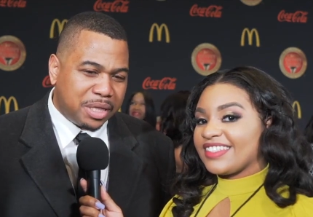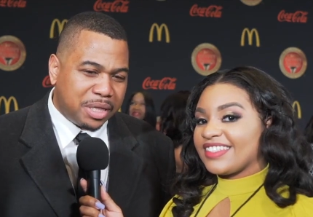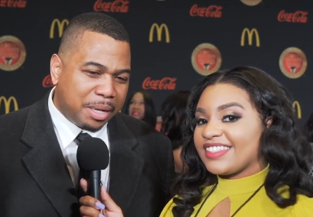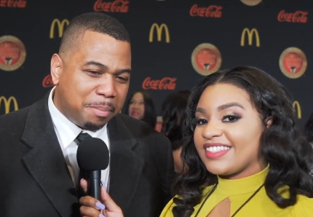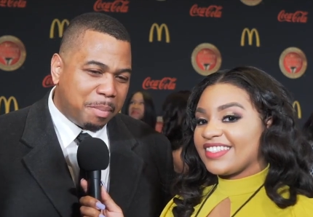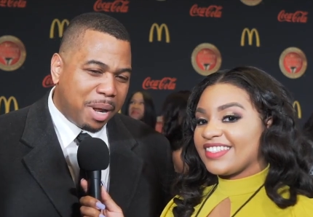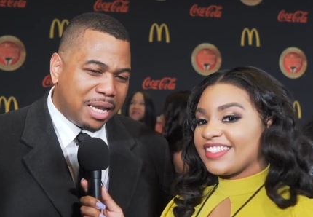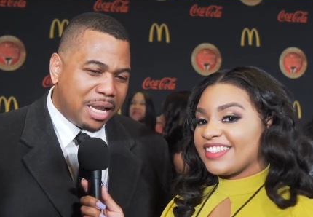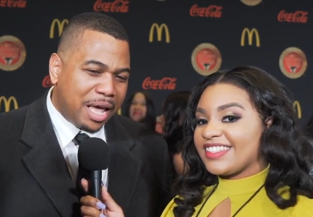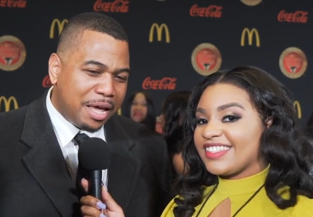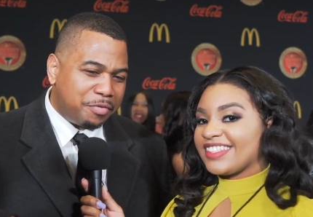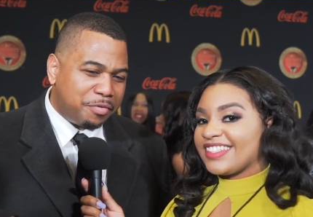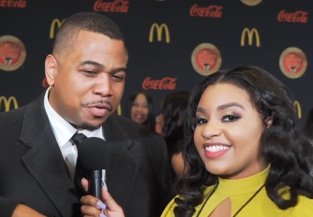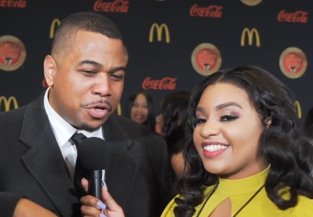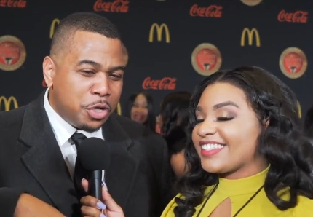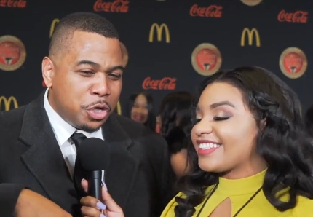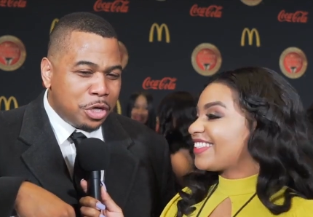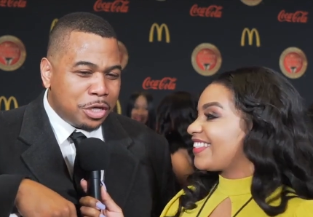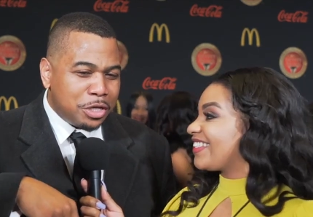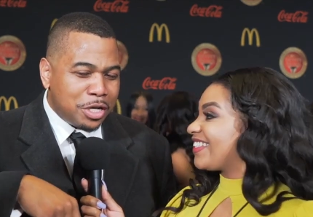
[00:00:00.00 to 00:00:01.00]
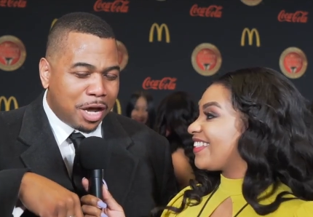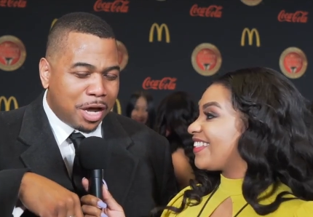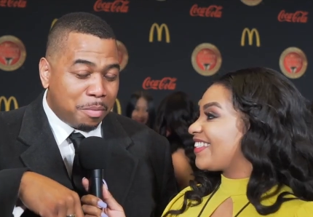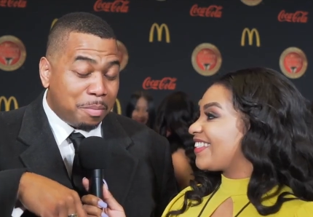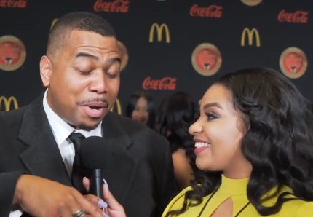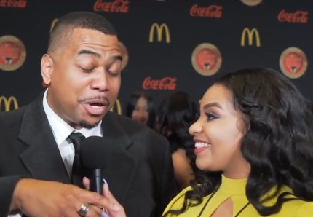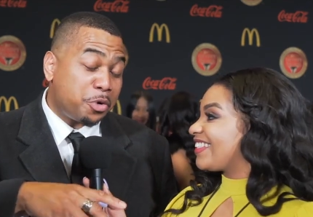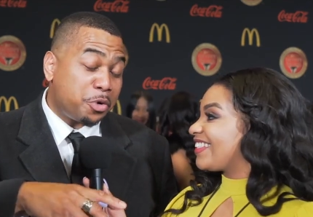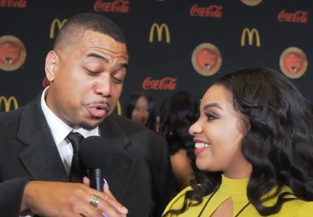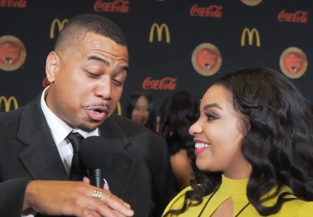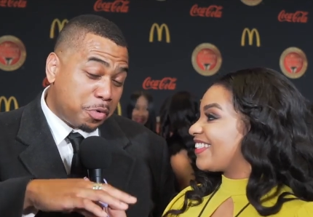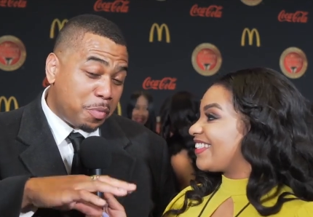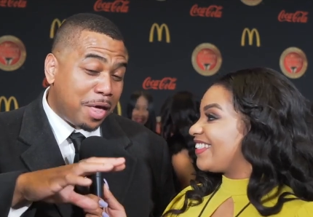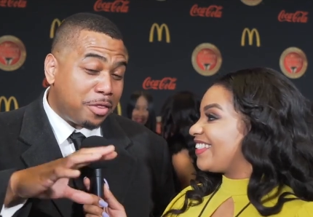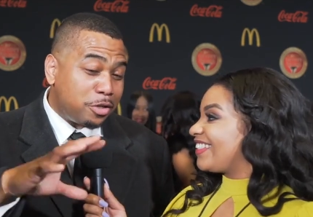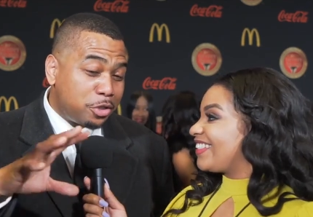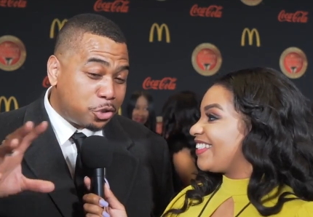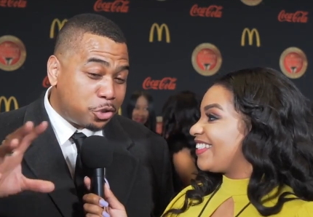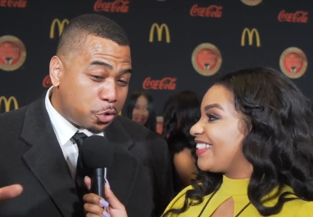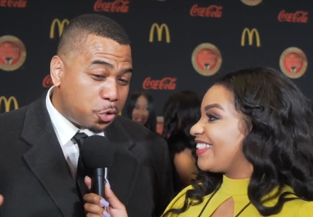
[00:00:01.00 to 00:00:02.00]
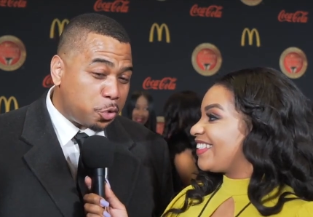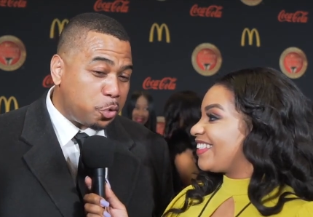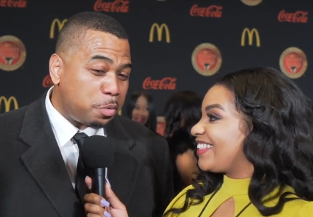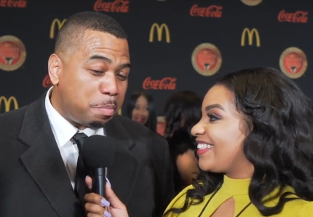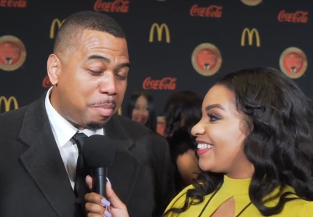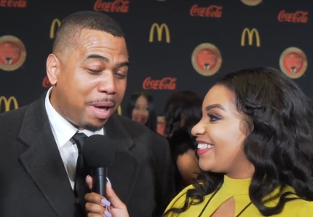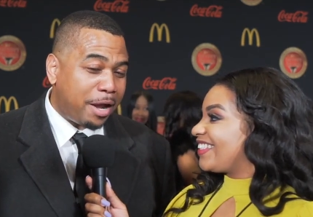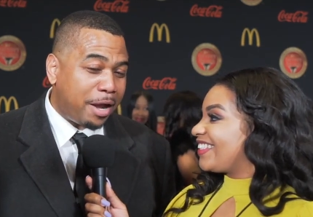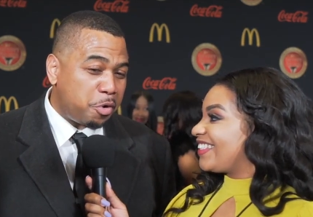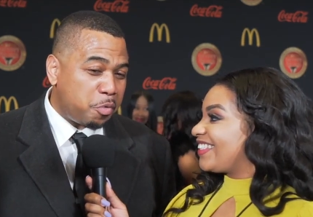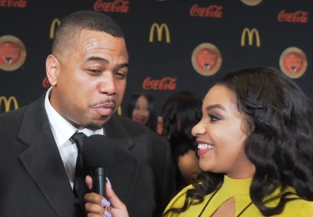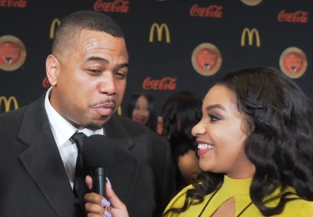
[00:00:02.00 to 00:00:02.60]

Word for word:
Speaker 1: But then my life... Uh, my career rather circled back